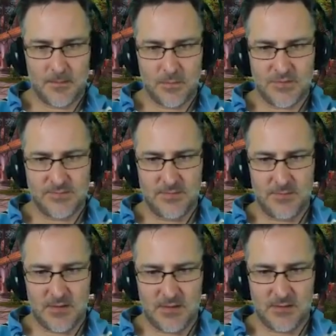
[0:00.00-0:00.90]
Where's my
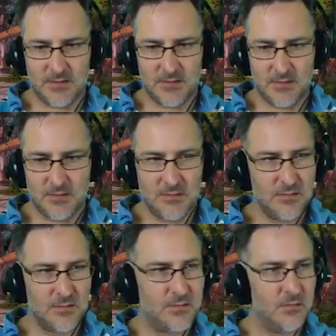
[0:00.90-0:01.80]
Molly? I'll meet you
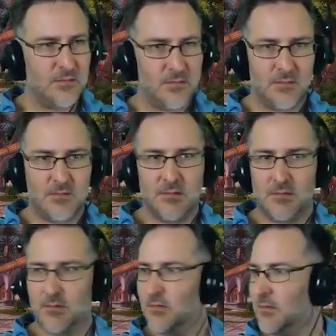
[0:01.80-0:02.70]
up there.
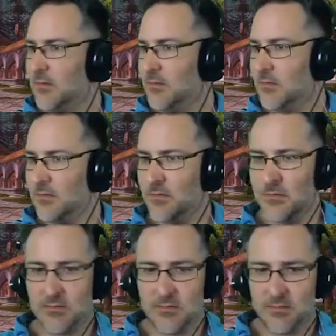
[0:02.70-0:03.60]
You will find
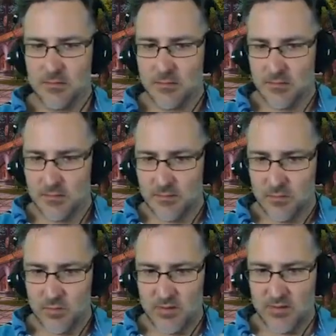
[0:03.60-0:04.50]
repose up the
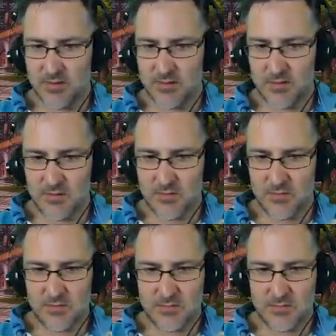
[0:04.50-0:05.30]
road. Where did it go?